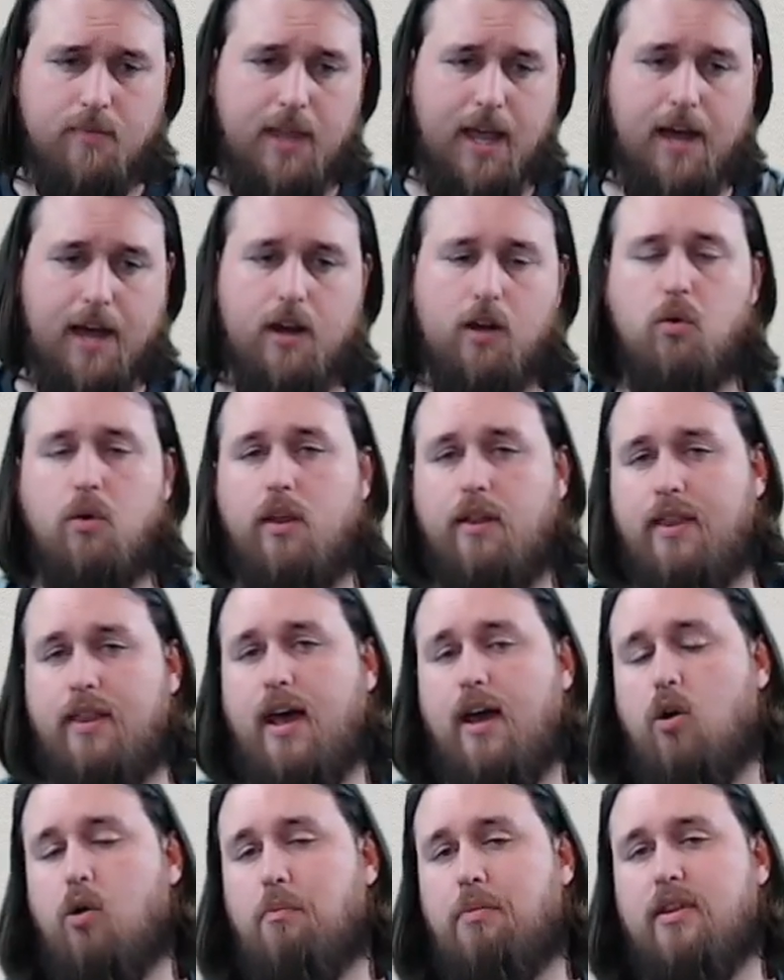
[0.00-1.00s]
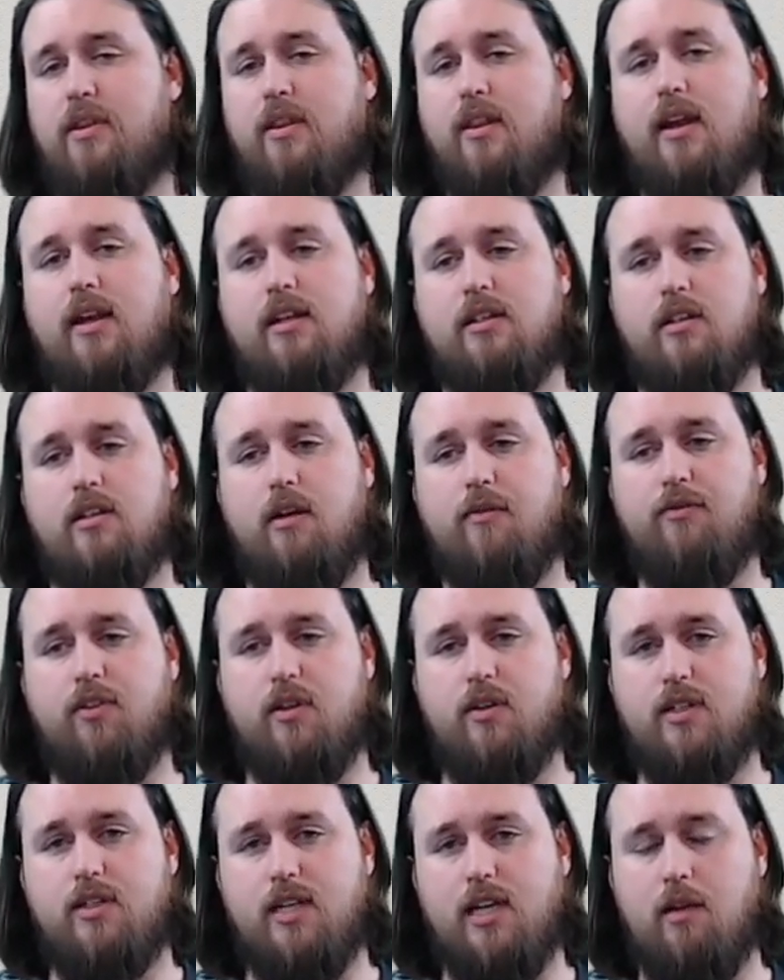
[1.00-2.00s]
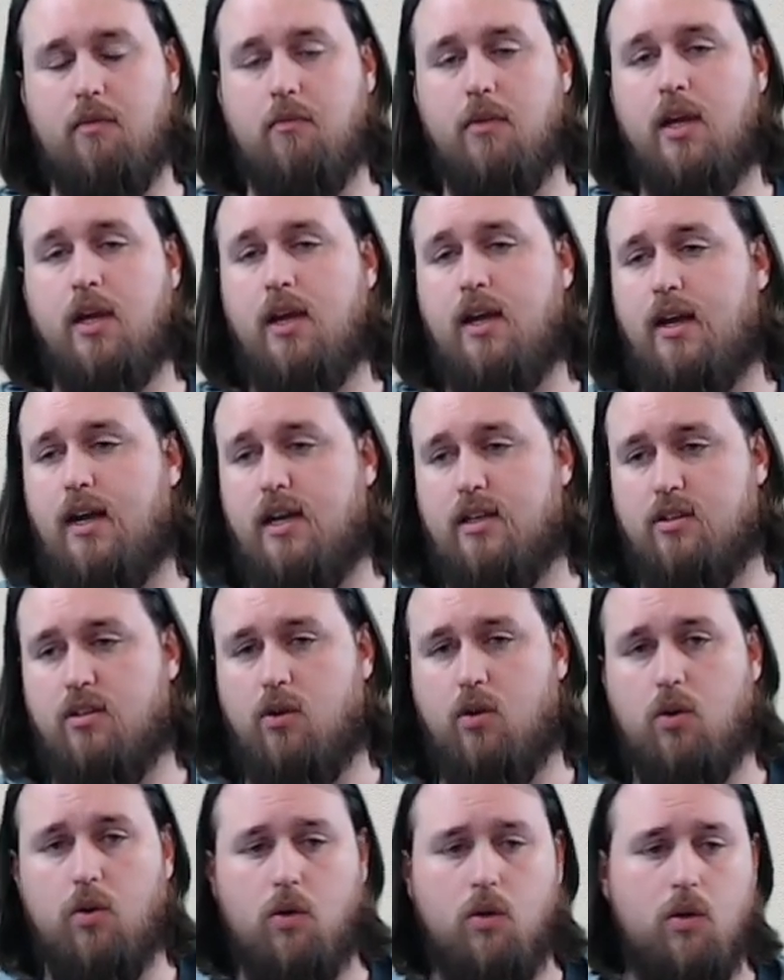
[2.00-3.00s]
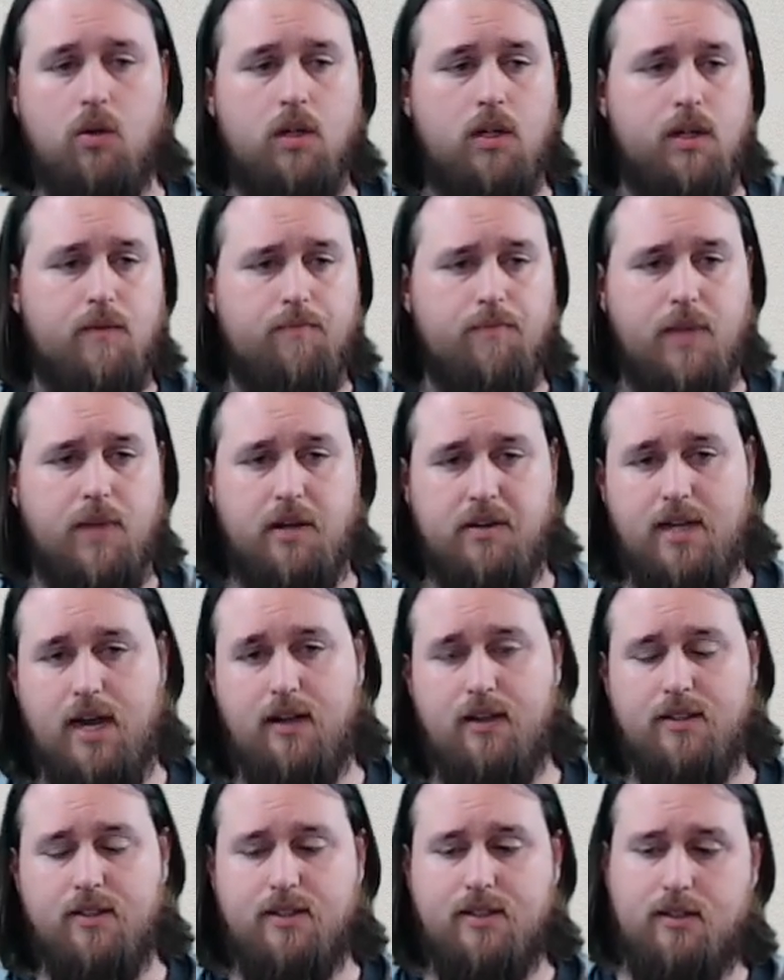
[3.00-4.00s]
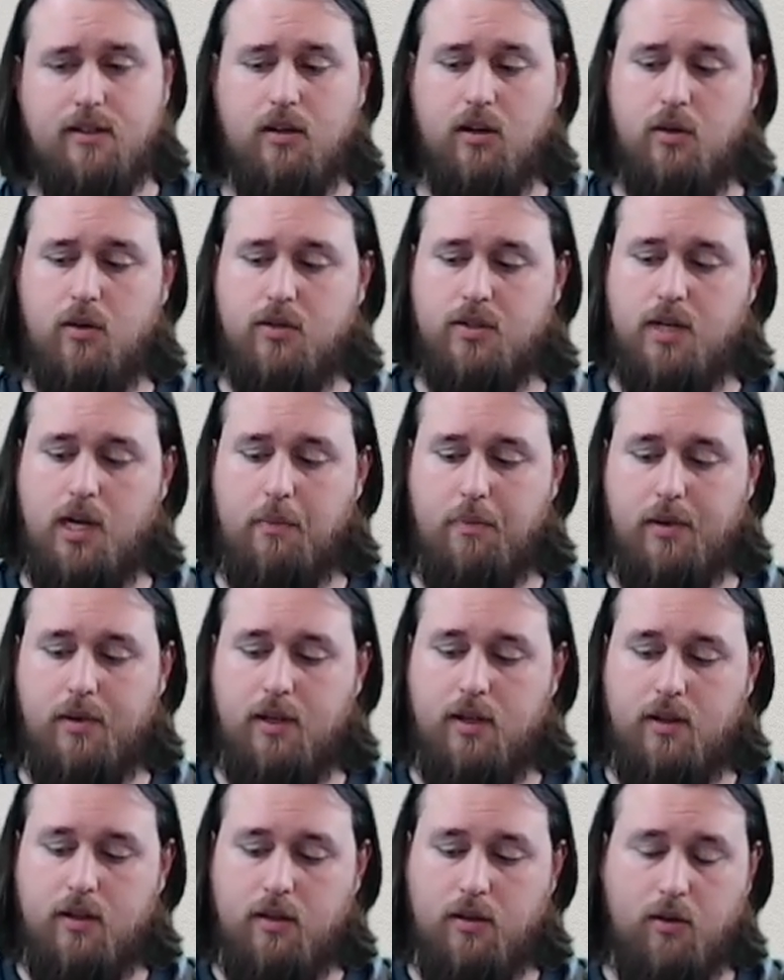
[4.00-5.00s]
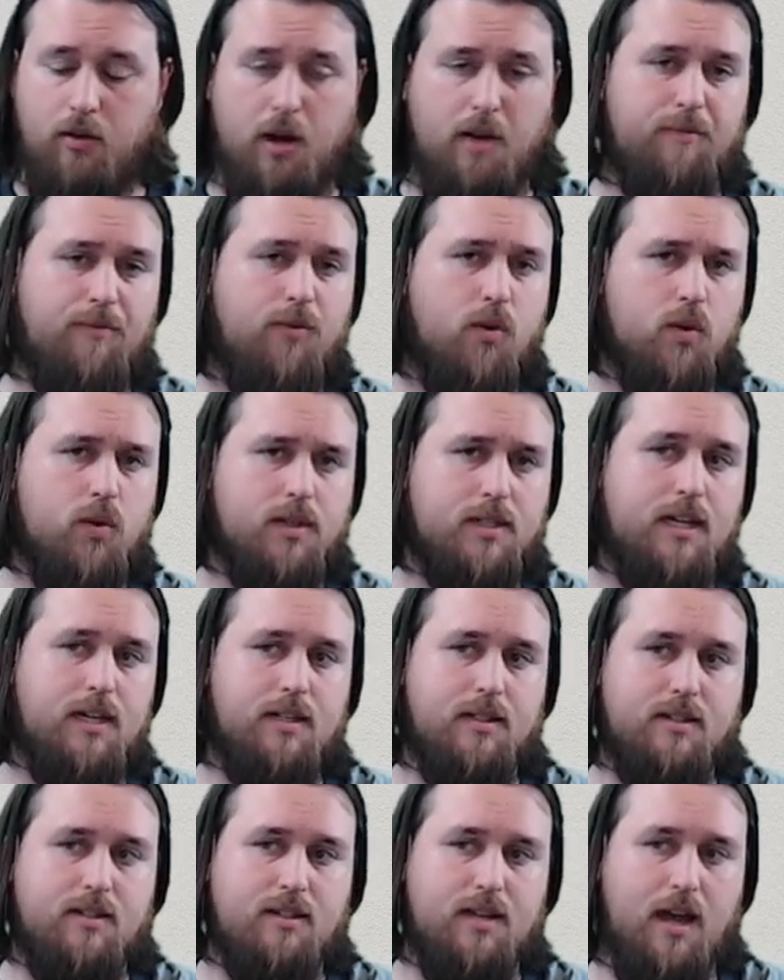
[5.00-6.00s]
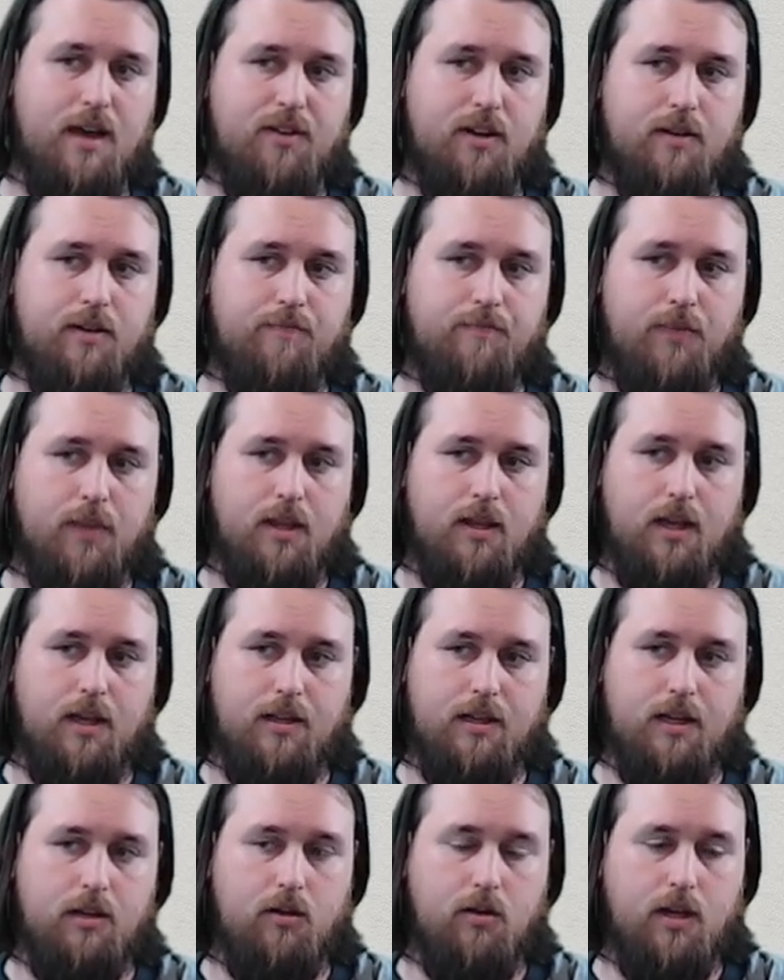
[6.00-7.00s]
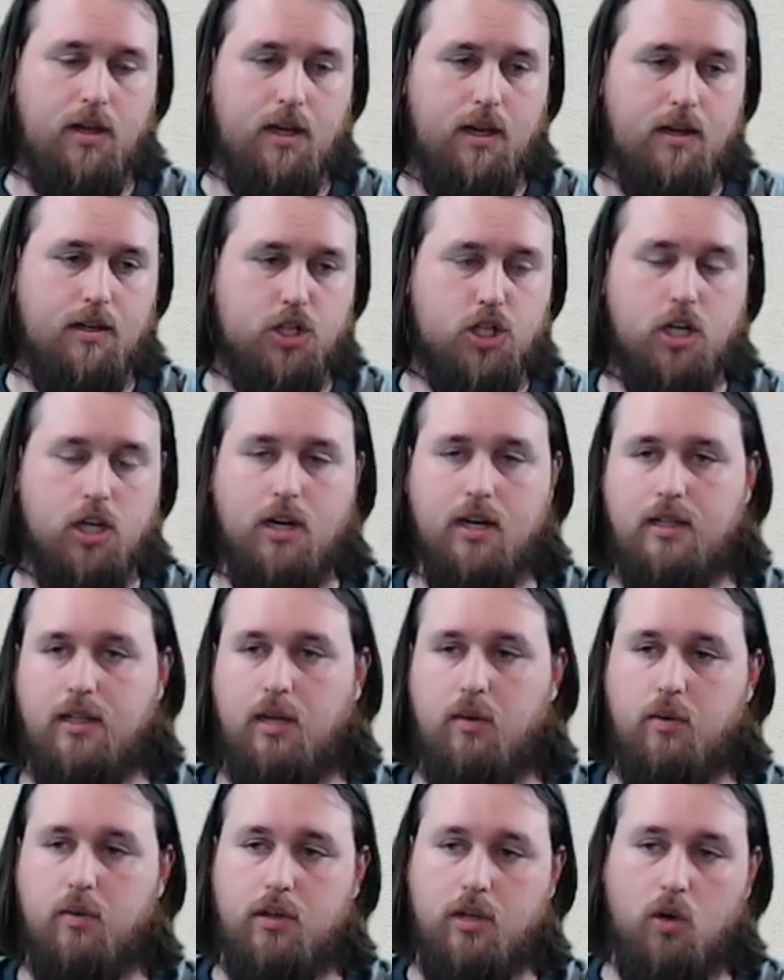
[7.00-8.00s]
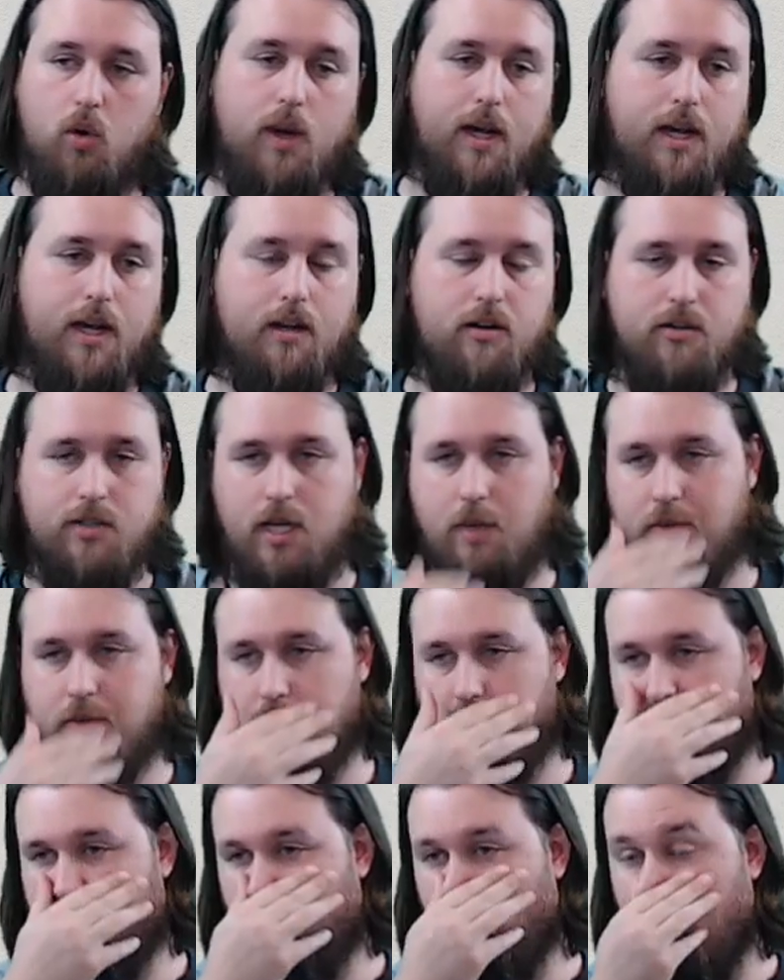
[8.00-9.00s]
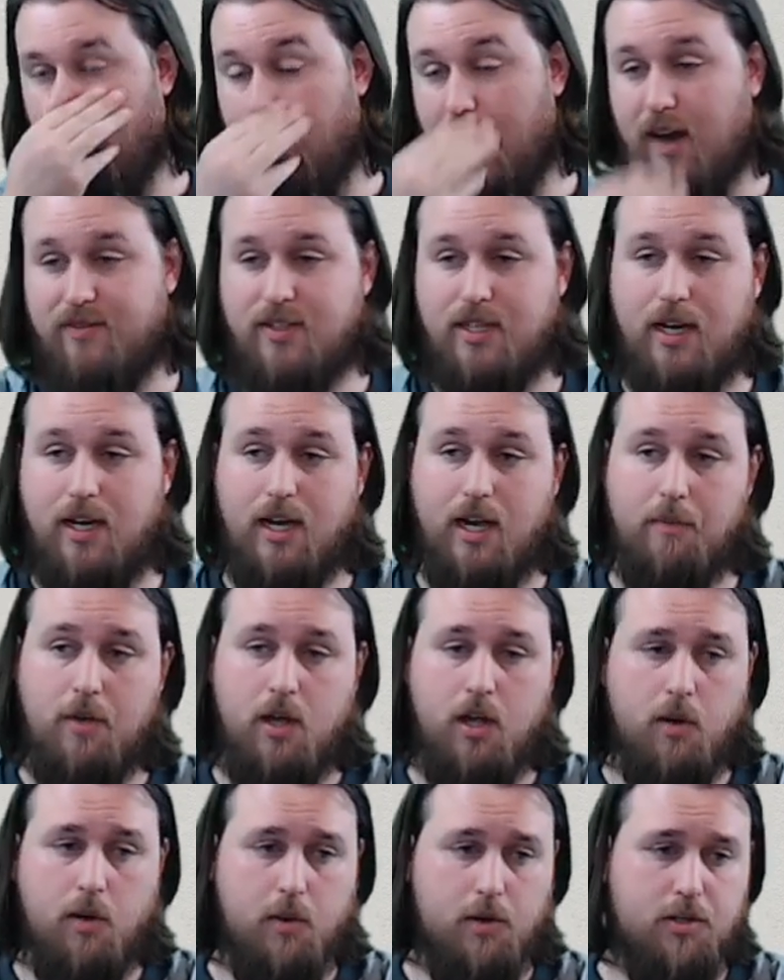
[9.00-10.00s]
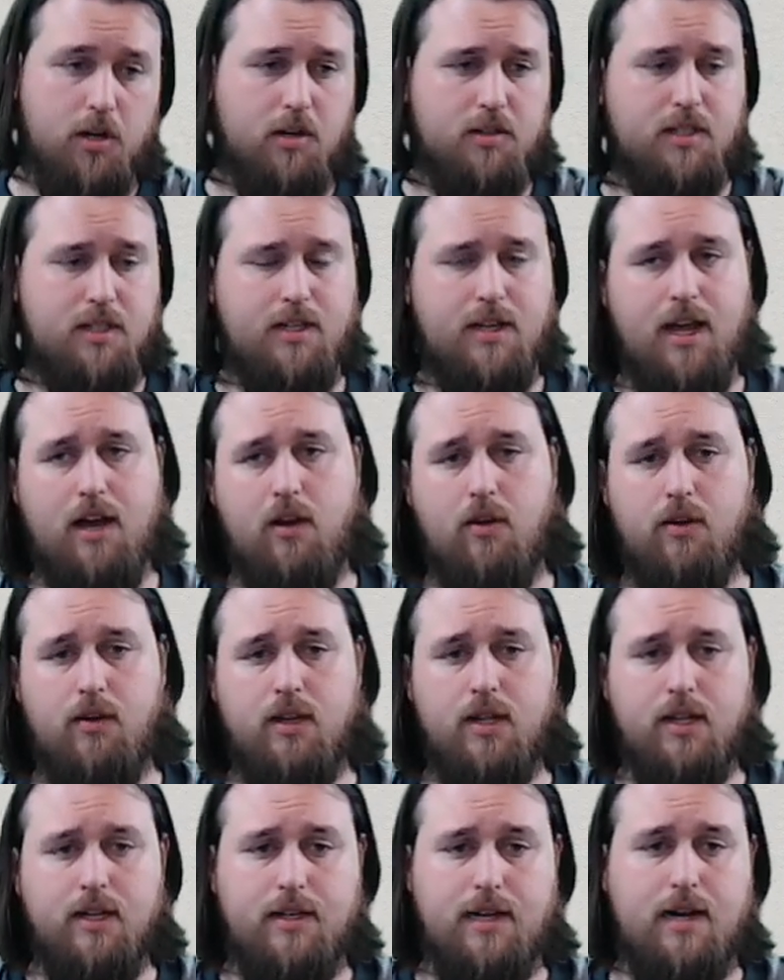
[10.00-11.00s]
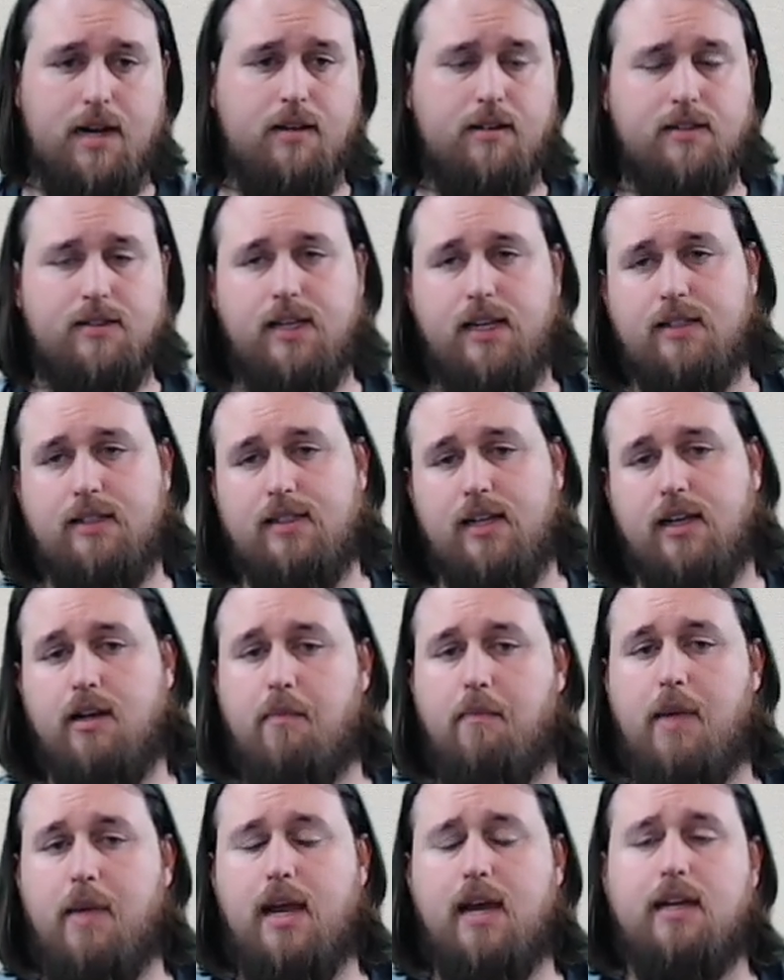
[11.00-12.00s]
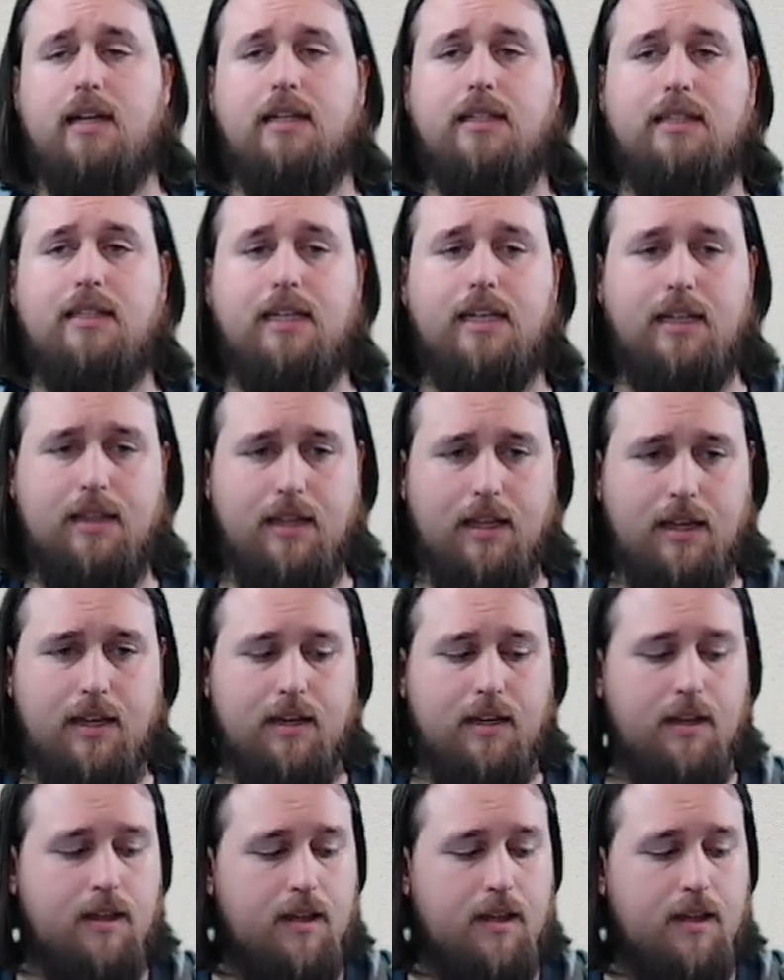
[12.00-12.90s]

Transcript: That opened things up for the team as a whole. Now Dallas goes up. They're up 14-7, and then you get Sean Lee with a quick interception before halftime, returns it down. Dallas takes a commanding lead then